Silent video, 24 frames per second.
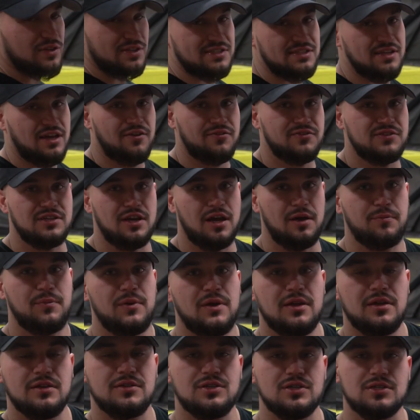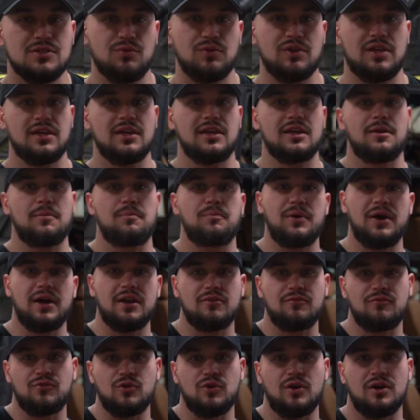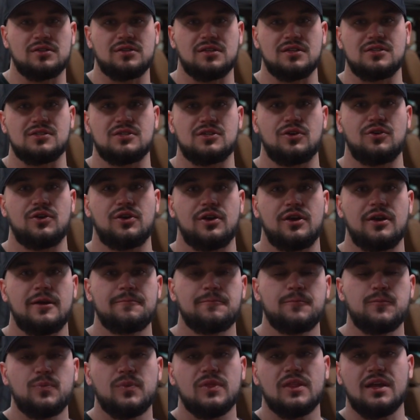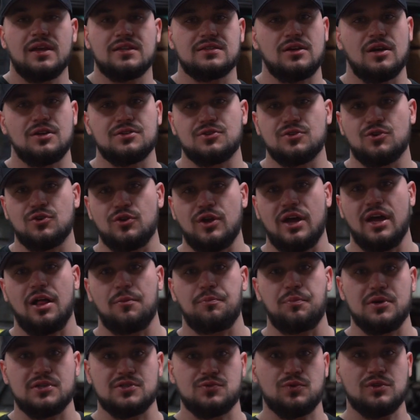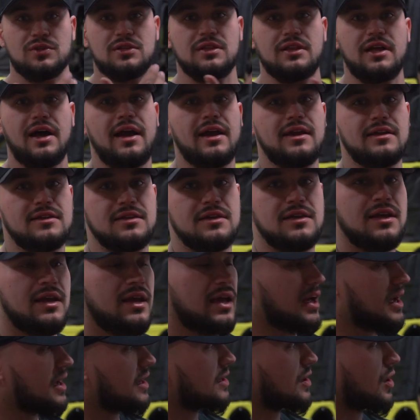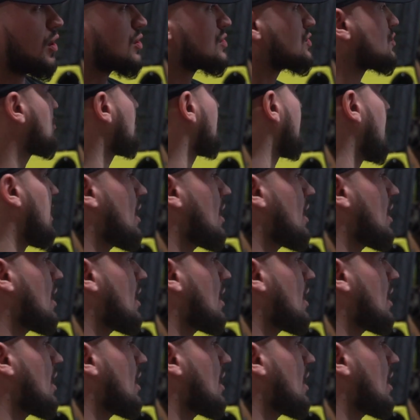the soft top just so we can get a better view on the interior. It's also going to help us with light and also going to